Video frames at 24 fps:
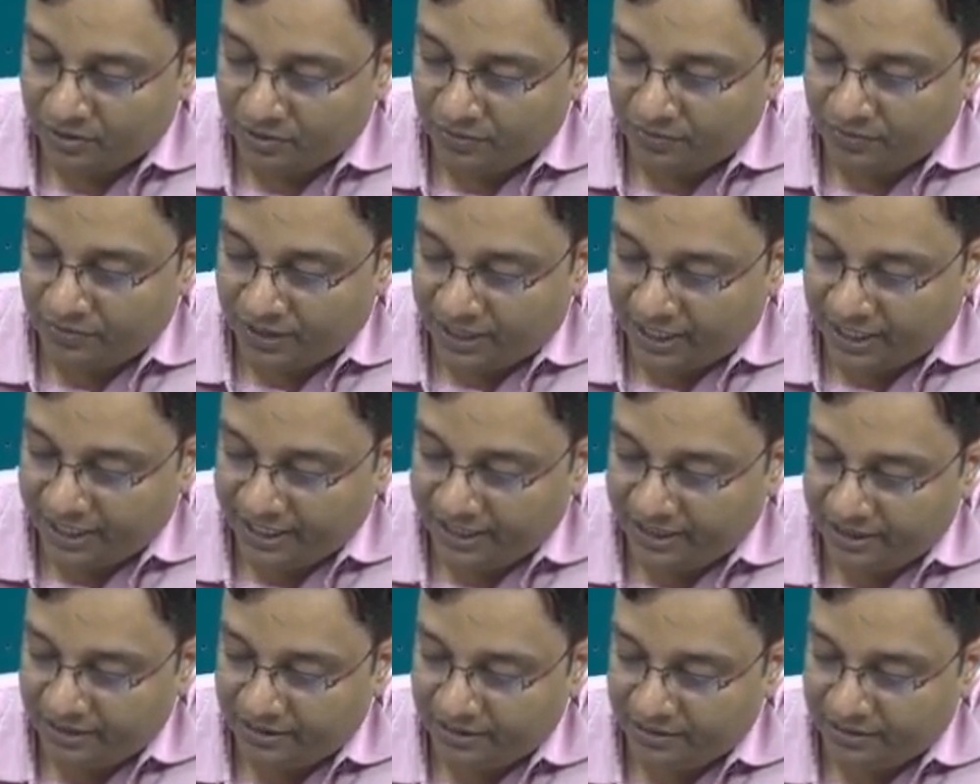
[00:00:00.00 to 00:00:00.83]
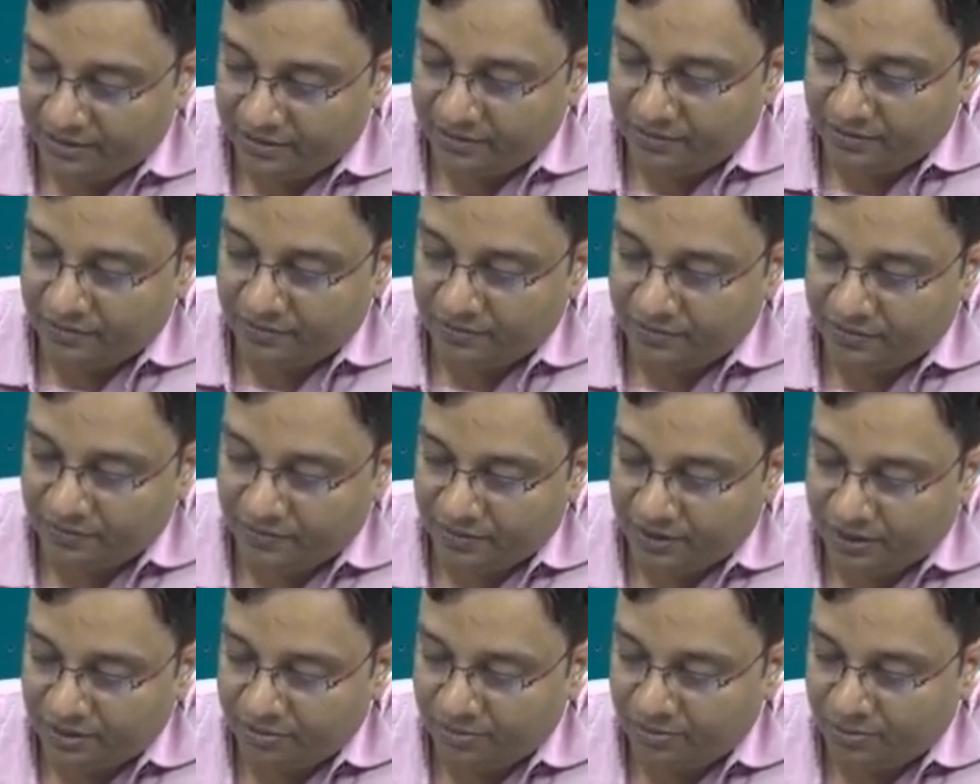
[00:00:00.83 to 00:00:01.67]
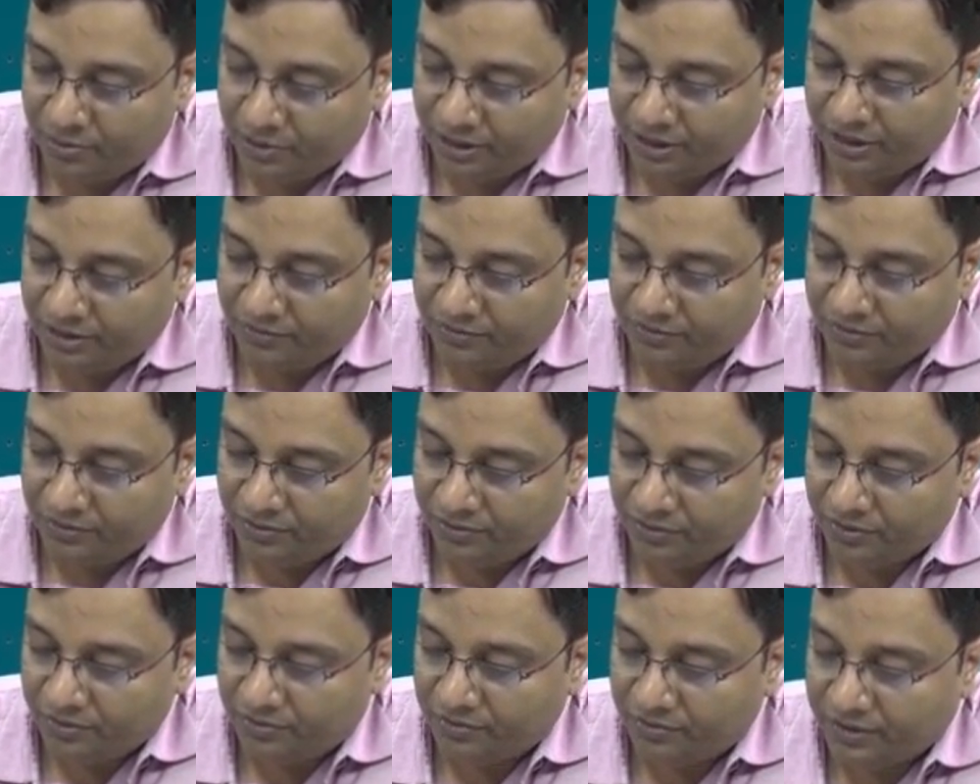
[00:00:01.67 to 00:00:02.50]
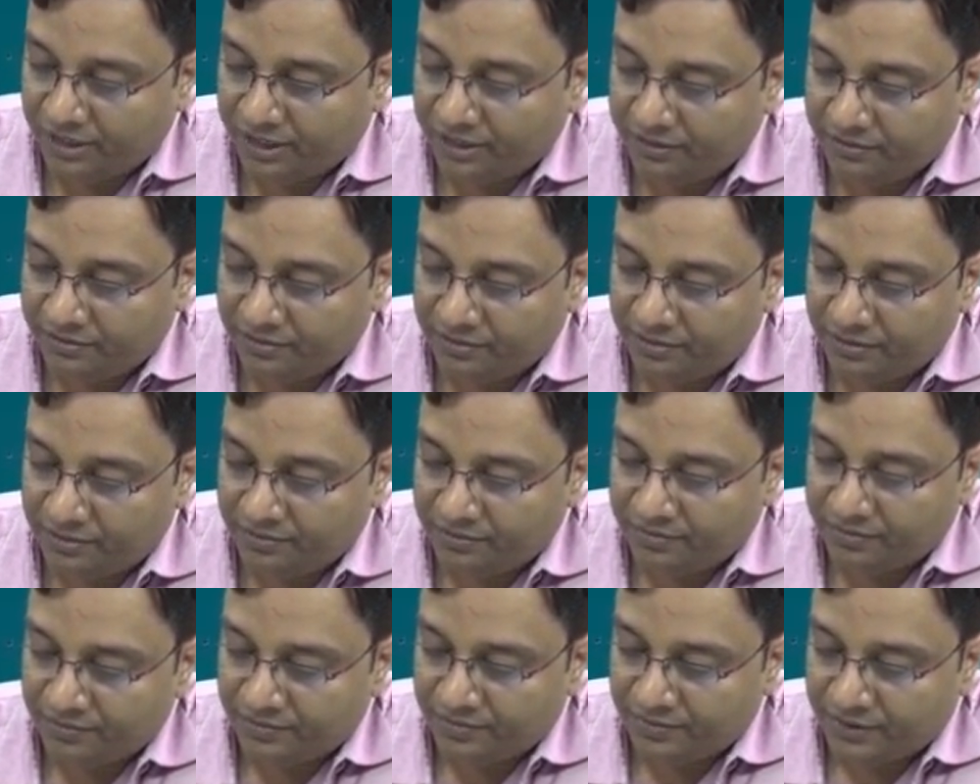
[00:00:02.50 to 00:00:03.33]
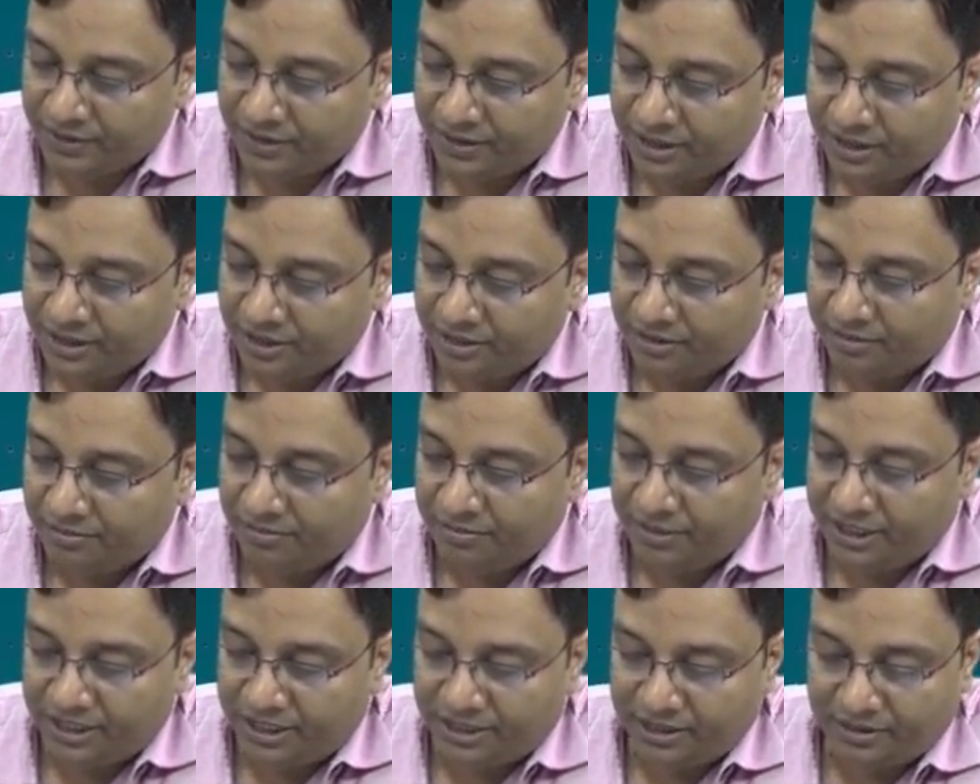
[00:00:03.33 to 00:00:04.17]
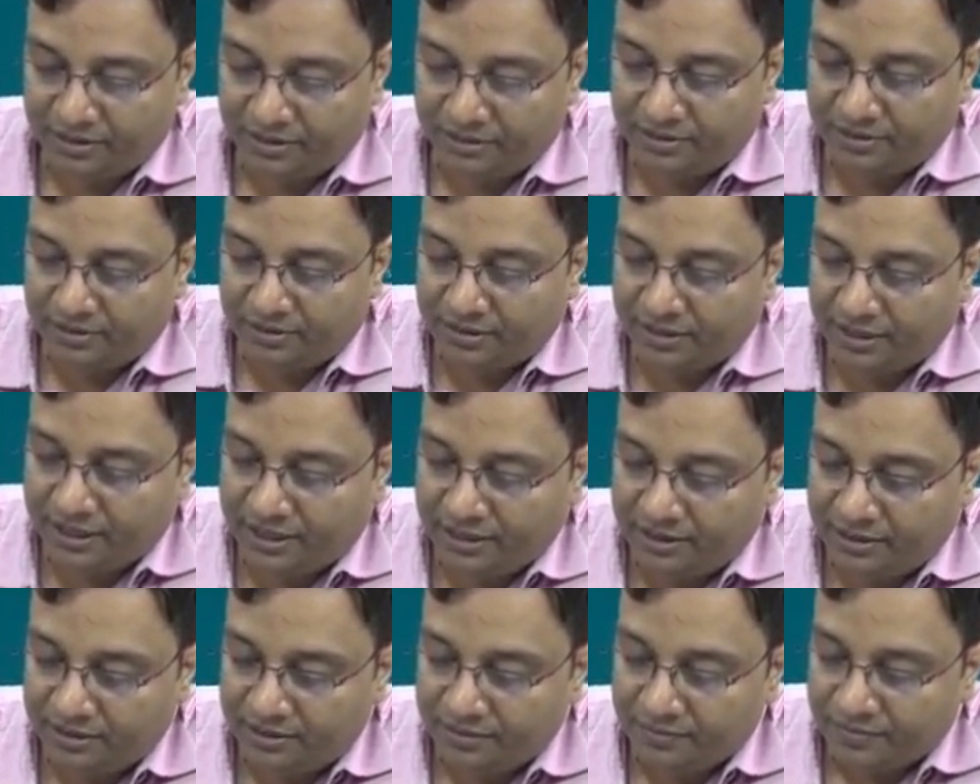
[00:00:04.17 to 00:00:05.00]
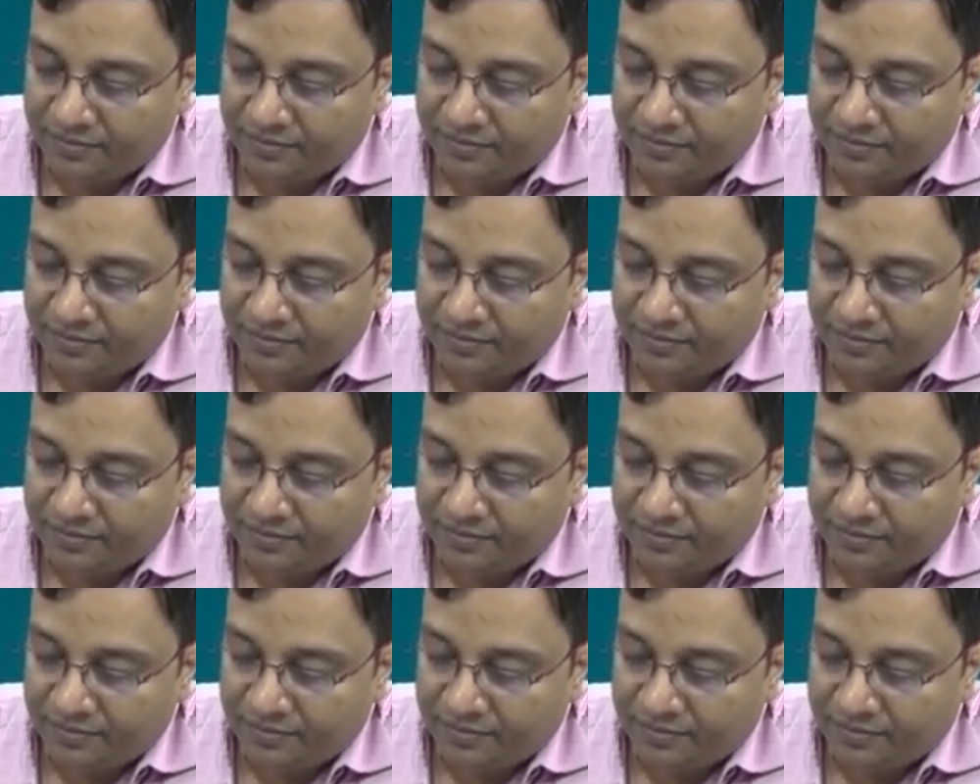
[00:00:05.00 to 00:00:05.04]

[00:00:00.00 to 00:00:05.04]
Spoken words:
of height 1.45 meter, right,